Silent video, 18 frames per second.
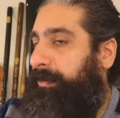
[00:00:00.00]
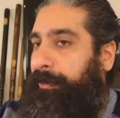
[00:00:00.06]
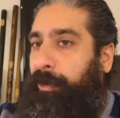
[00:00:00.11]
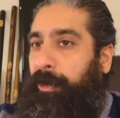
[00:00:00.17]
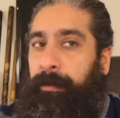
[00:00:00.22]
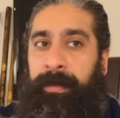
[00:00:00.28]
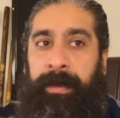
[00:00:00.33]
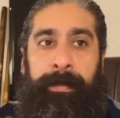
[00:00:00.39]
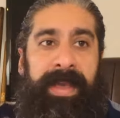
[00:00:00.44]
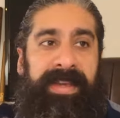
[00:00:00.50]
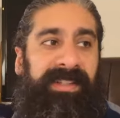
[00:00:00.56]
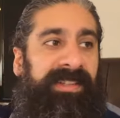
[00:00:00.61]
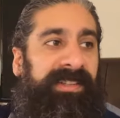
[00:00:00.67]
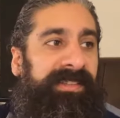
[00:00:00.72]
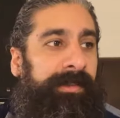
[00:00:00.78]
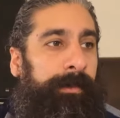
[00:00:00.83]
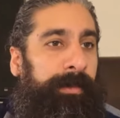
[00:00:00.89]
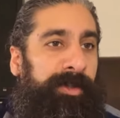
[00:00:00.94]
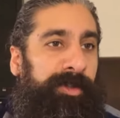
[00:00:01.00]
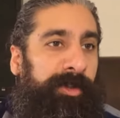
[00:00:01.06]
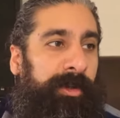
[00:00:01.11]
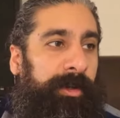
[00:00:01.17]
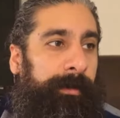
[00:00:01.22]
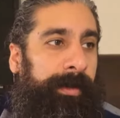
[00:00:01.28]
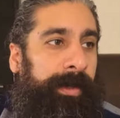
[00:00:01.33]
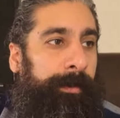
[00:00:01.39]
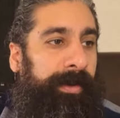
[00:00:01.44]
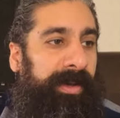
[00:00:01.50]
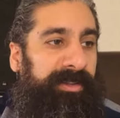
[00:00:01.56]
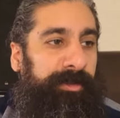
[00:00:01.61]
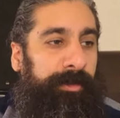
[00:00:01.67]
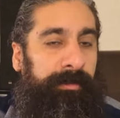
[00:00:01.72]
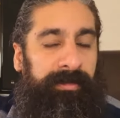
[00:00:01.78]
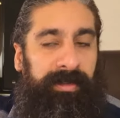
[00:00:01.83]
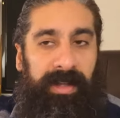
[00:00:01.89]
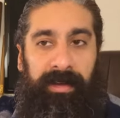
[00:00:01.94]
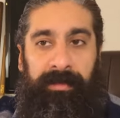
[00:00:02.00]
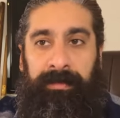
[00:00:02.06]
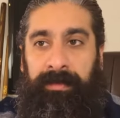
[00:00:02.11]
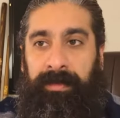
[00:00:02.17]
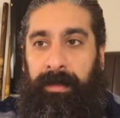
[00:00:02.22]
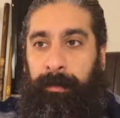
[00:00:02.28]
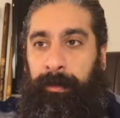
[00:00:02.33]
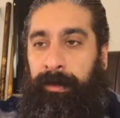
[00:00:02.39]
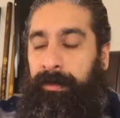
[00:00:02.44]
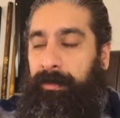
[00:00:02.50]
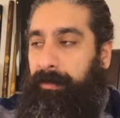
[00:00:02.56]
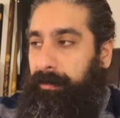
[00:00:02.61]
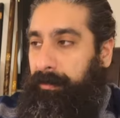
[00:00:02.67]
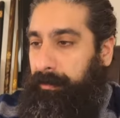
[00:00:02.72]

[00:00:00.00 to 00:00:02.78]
You're going to be made in his image. You're going to be a person of love. Come on.